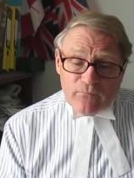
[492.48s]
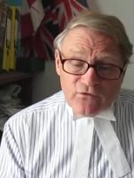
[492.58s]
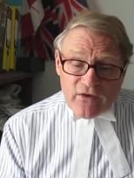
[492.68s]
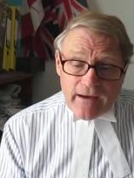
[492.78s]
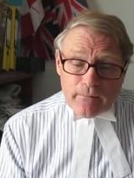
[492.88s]

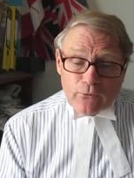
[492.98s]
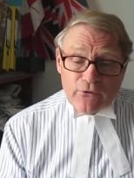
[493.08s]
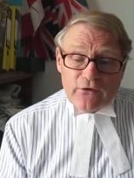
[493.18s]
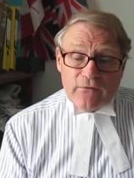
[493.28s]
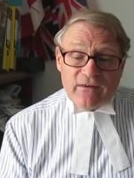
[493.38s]

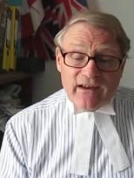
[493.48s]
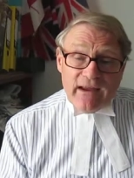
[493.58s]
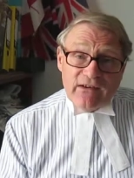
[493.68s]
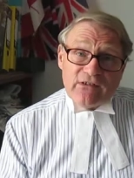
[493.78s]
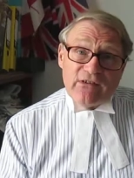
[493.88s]
tables of
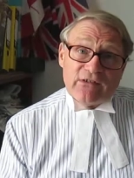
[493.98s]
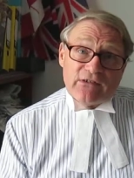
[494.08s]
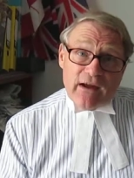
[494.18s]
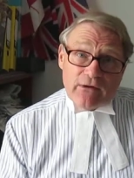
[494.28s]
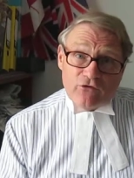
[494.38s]
cases,
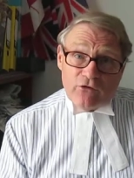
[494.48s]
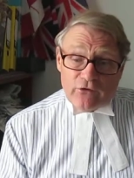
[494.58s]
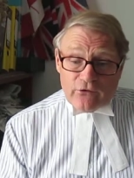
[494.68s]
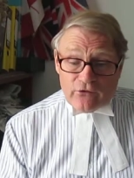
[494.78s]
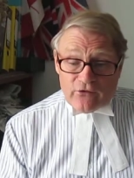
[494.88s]

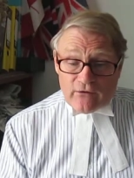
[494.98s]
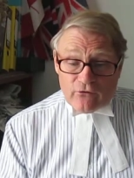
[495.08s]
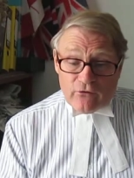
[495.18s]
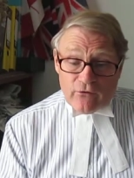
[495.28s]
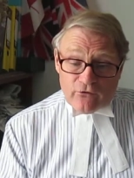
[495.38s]
statutes and
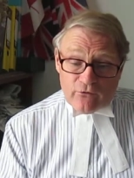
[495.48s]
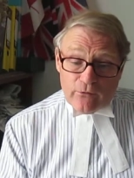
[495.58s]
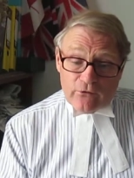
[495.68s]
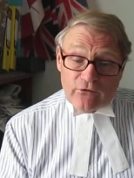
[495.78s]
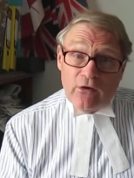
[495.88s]
statutory
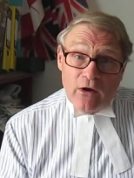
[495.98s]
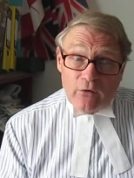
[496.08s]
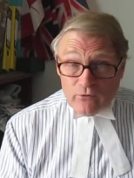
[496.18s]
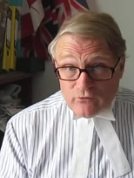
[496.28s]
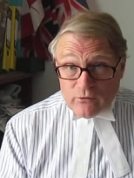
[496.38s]
instruments,
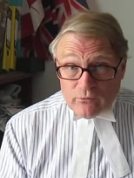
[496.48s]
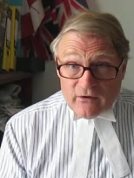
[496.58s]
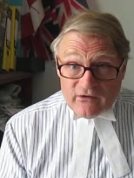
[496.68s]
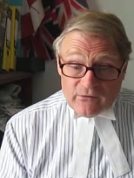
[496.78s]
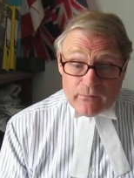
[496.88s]
which we
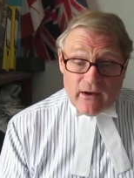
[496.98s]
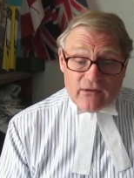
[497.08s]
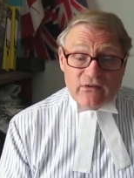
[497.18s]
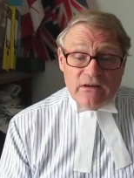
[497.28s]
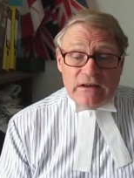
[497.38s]
would
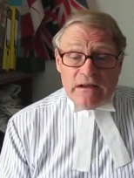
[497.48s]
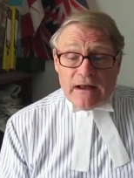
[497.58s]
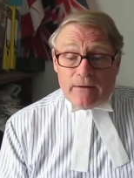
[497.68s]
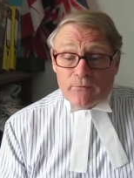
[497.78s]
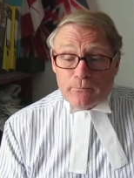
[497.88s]
expect.
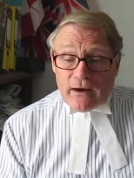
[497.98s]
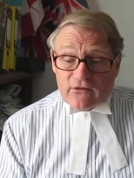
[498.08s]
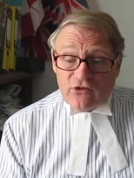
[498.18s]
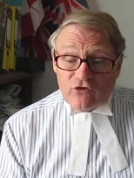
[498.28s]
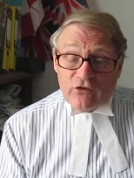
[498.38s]
And for
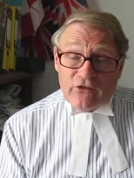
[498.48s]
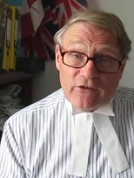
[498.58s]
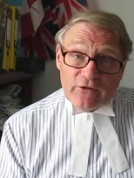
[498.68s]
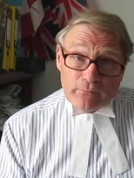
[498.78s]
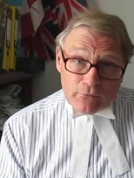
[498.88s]
practitioners
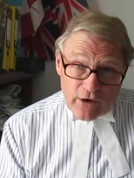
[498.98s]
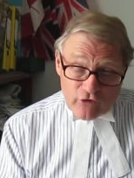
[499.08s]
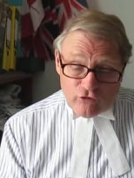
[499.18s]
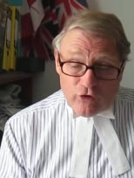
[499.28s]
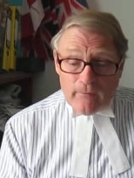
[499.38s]
under
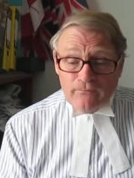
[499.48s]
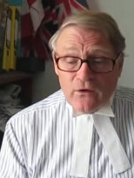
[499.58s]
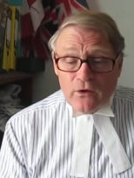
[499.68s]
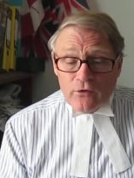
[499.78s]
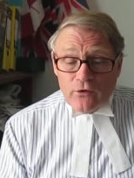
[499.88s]
pressure,
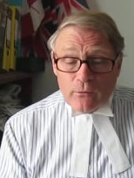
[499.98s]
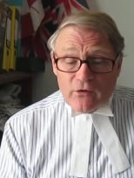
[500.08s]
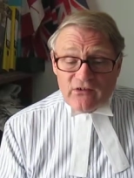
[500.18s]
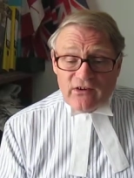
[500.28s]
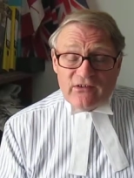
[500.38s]
the
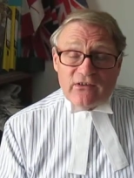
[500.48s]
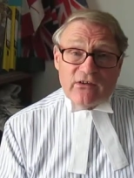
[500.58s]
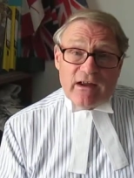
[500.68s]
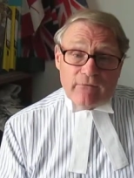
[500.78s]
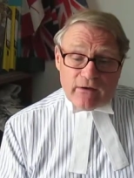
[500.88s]
book is easy
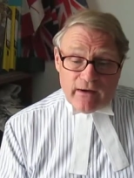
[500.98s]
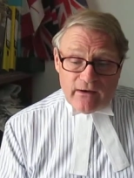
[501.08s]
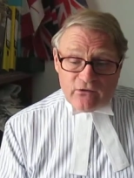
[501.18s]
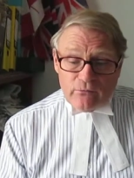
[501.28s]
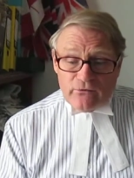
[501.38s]
to
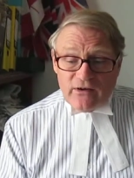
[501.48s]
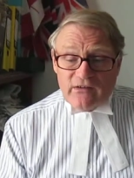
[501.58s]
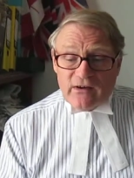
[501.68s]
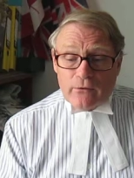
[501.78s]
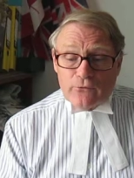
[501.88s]
navigate with
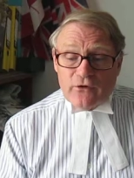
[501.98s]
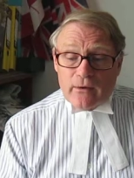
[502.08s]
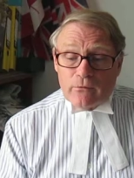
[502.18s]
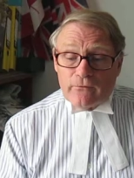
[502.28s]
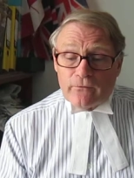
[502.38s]
detailed
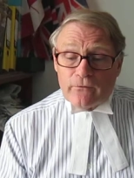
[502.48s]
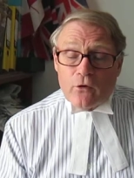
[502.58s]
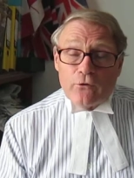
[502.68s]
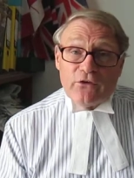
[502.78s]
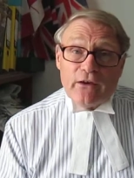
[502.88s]
table of
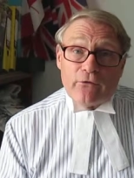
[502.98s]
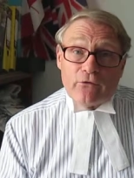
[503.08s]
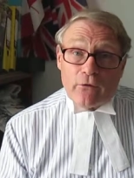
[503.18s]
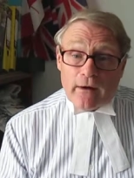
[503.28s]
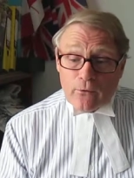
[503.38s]
contents
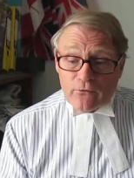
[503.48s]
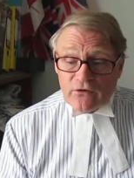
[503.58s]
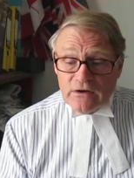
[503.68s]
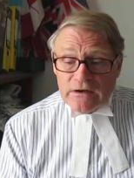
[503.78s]
throughout,